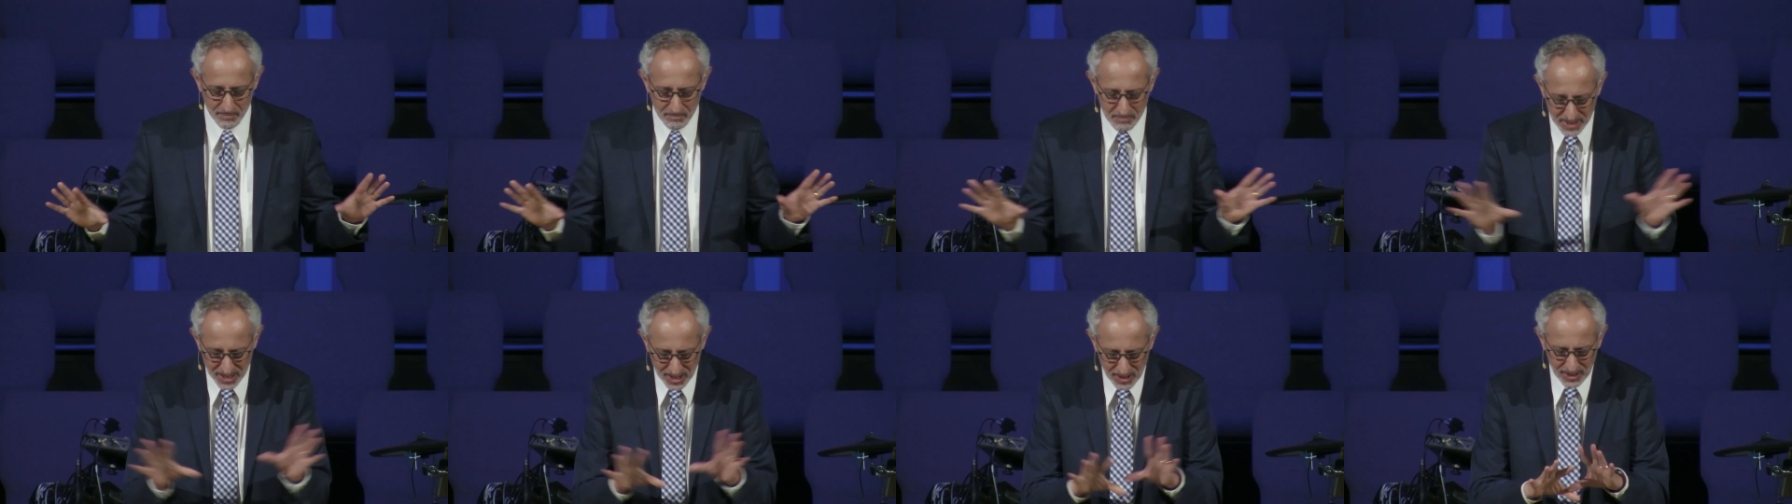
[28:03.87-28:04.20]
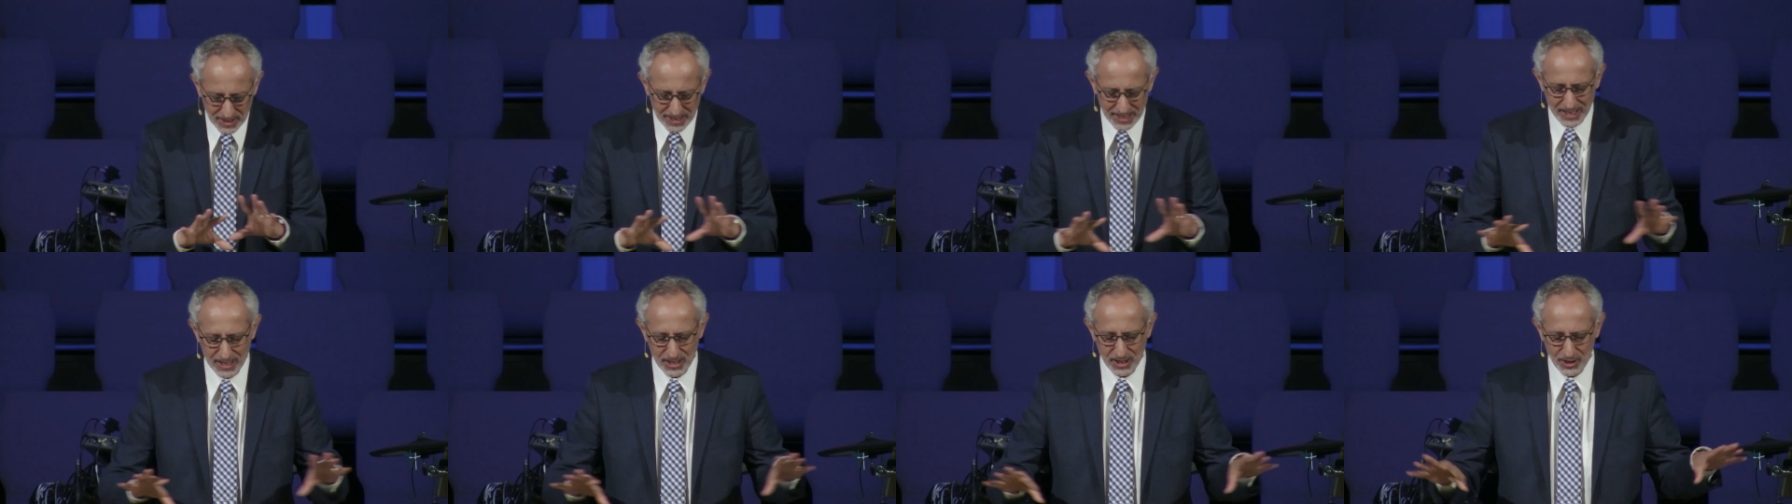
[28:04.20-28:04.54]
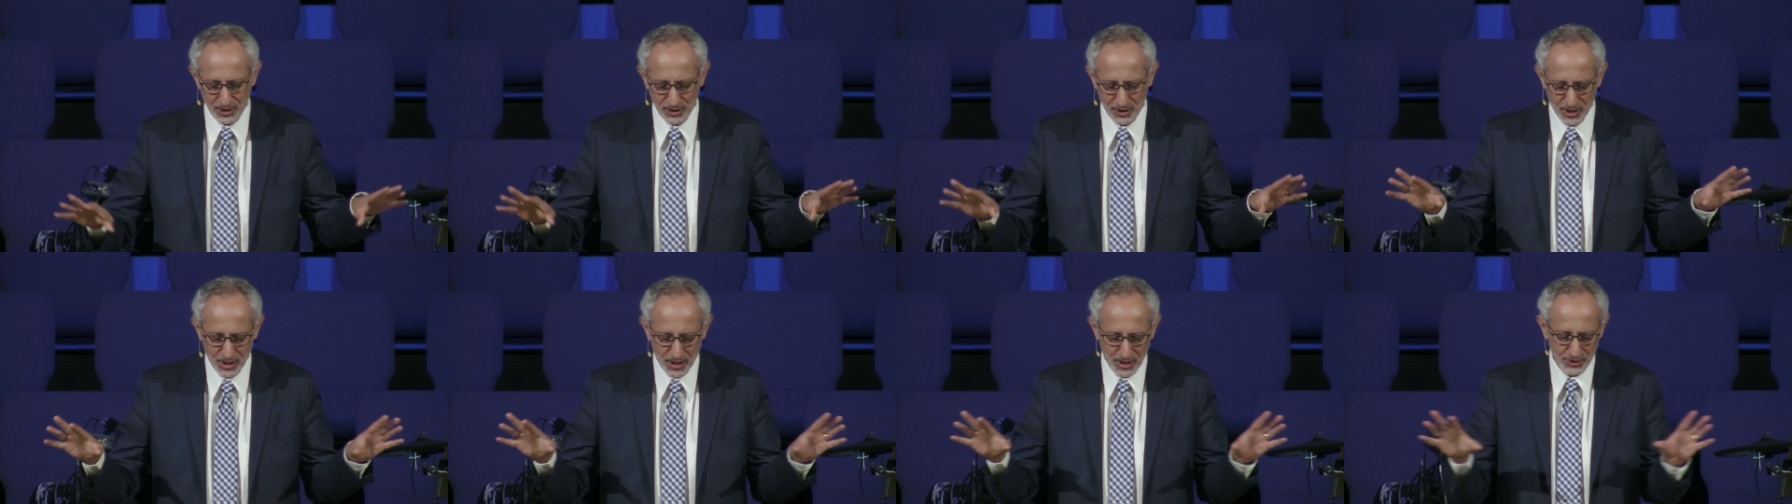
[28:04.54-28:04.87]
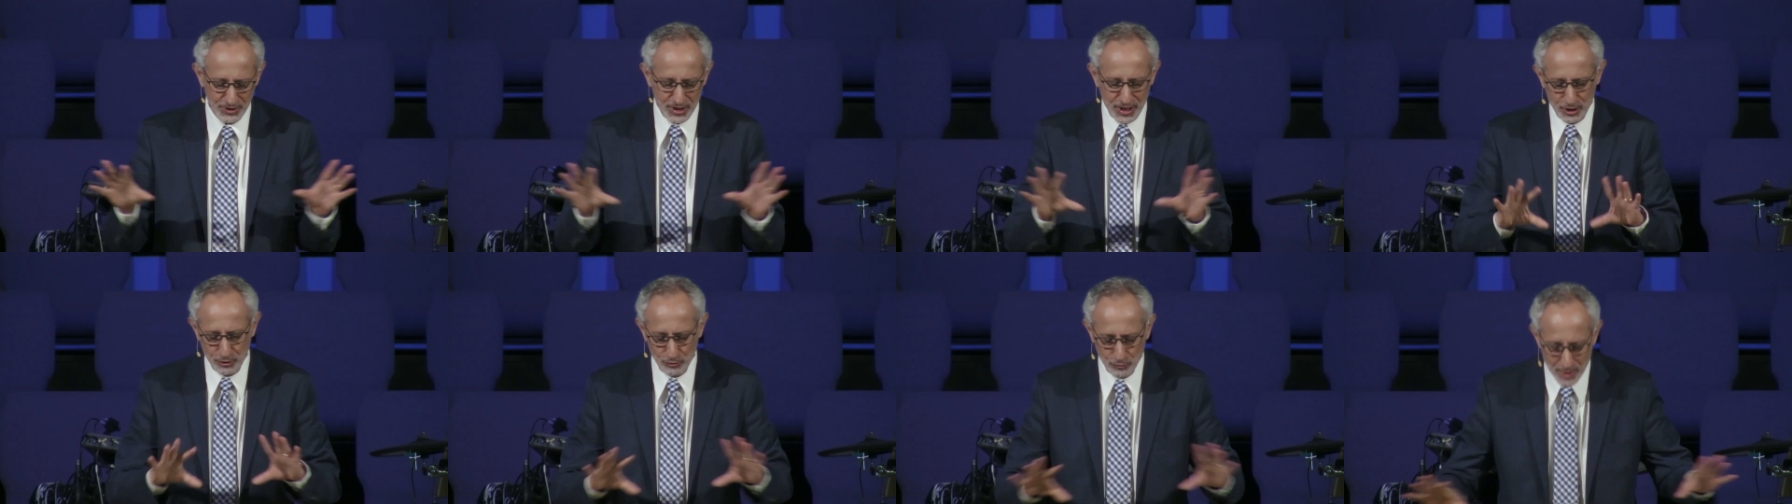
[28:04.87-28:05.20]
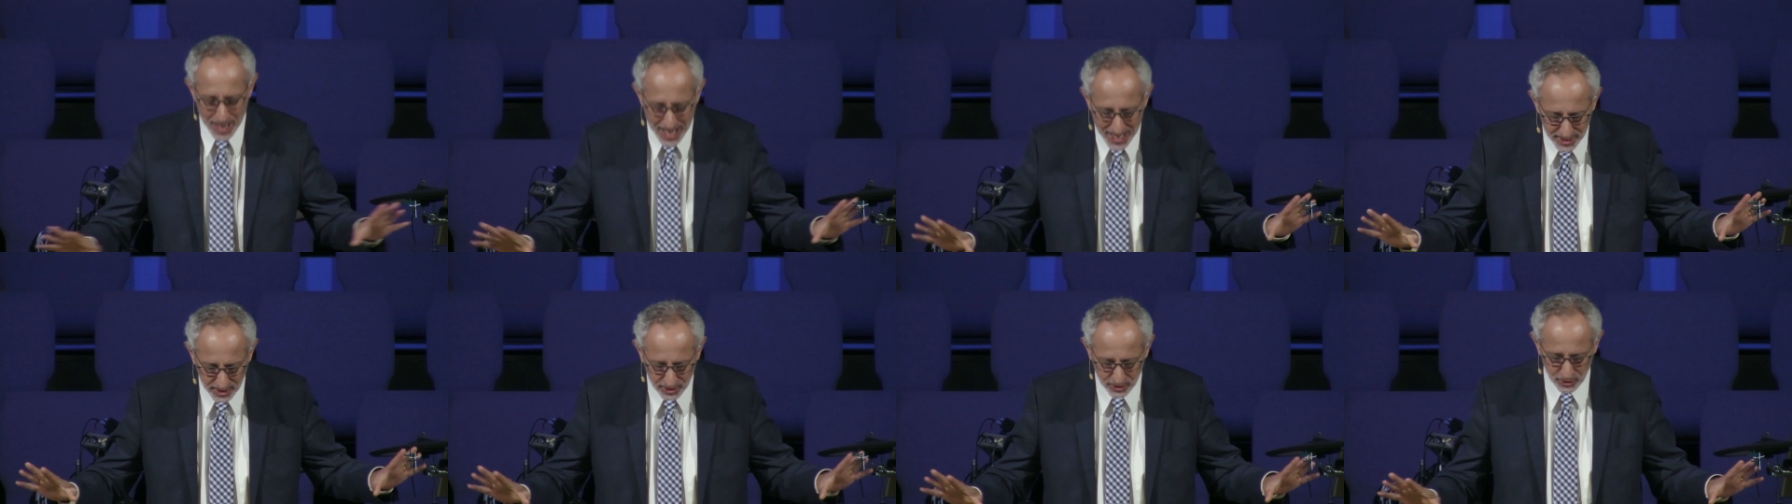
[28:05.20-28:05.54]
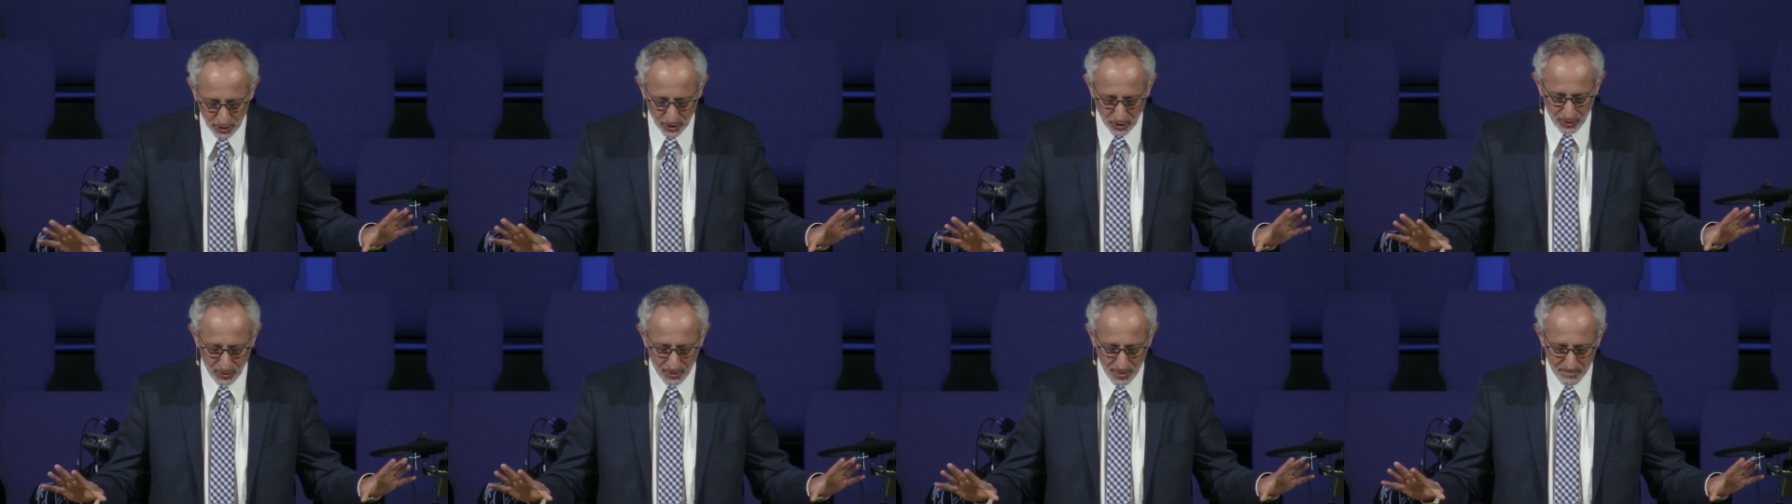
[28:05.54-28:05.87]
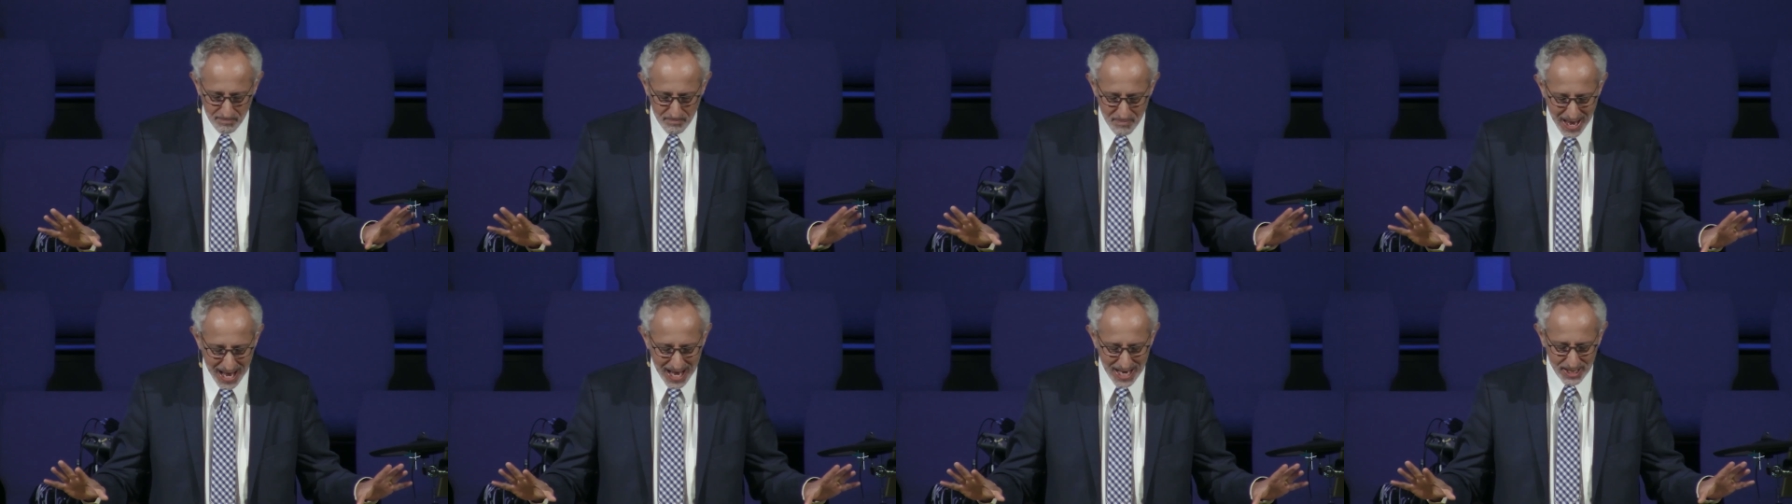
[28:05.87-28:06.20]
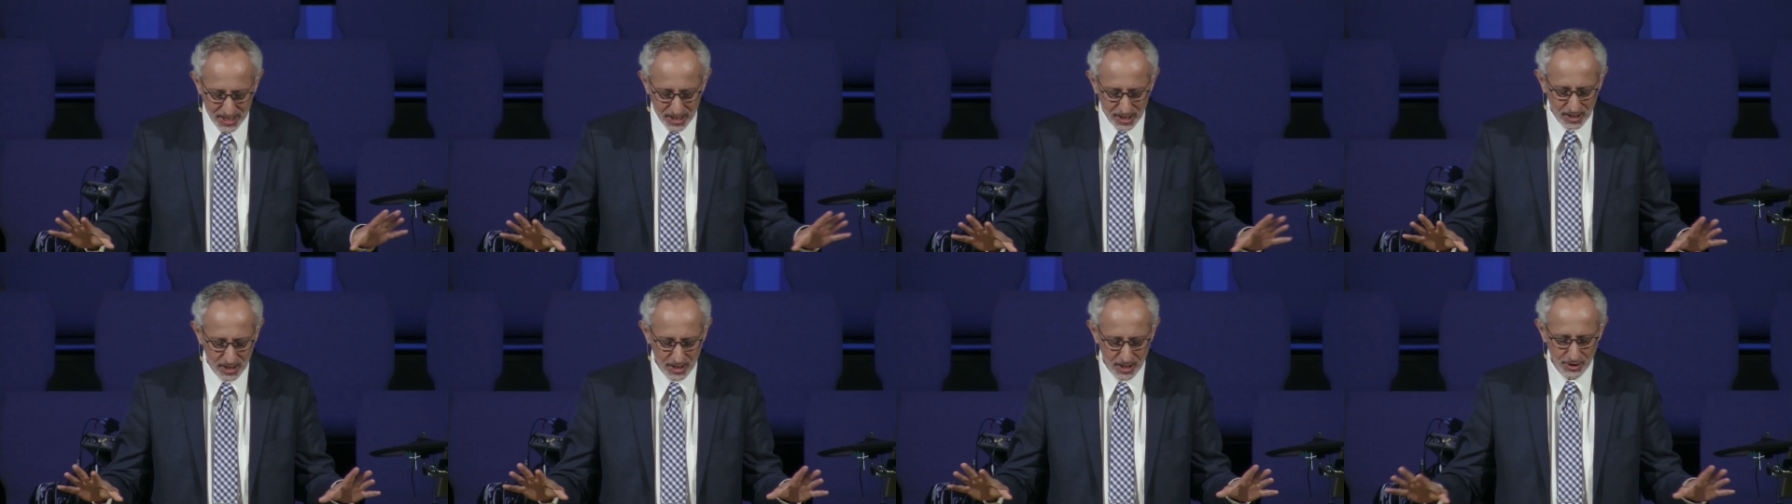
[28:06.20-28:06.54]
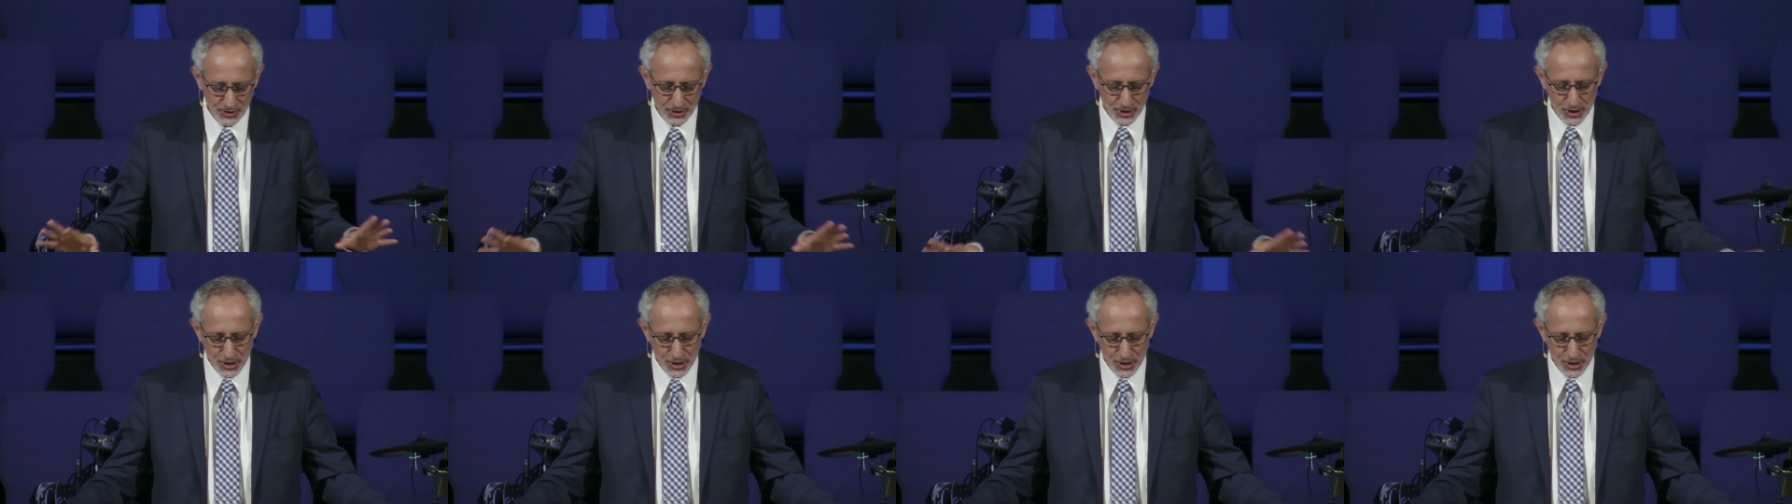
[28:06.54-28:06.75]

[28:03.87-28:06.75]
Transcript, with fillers: merely in a theoretical manner,